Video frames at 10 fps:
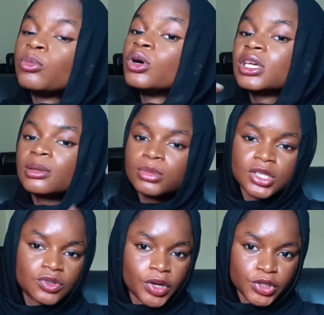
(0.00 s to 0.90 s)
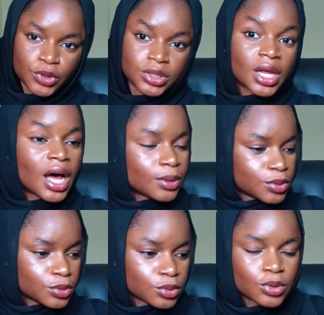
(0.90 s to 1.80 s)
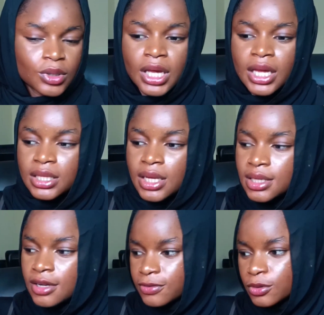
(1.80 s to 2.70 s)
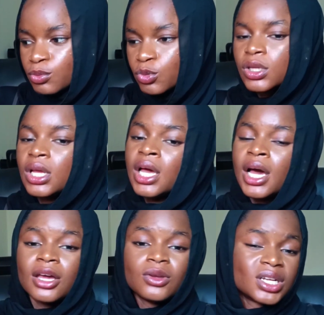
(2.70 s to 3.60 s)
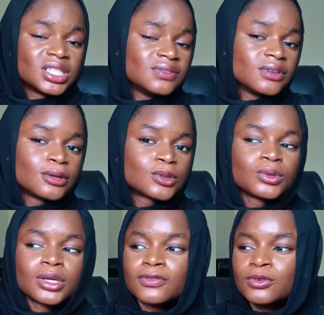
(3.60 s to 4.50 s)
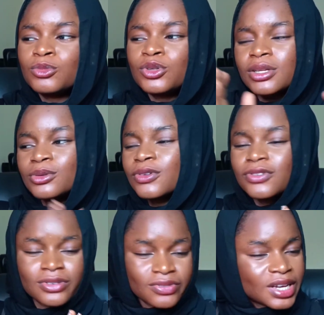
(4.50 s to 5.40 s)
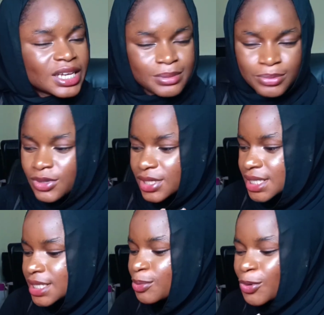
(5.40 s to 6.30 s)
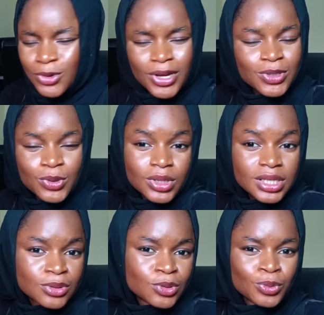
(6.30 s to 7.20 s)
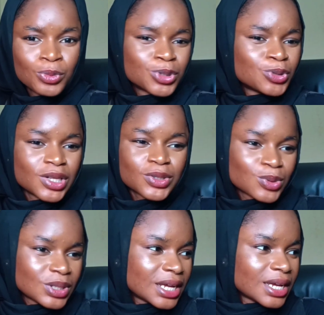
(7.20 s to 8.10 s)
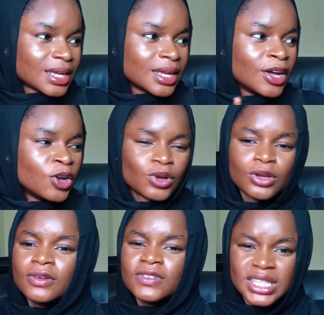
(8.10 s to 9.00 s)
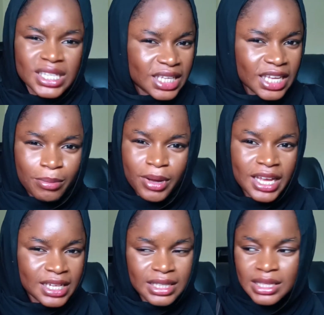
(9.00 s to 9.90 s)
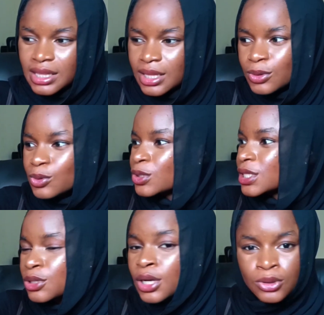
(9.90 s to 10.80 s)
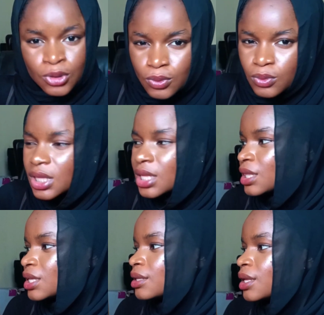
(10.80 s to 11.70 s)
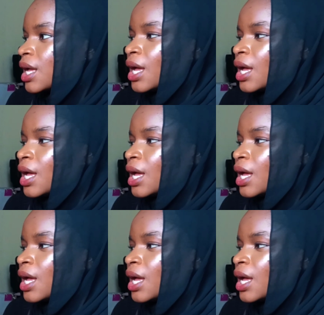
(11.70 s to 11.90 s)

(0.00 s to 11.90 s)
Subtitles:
But keep distractions out, so you can enter that flow mode, and you achieve a lot when you're in flow mode. I don't know if you've ever experienced this, but you are so into what you are doing, like you're not even thinking about anything else until you are done with that thing.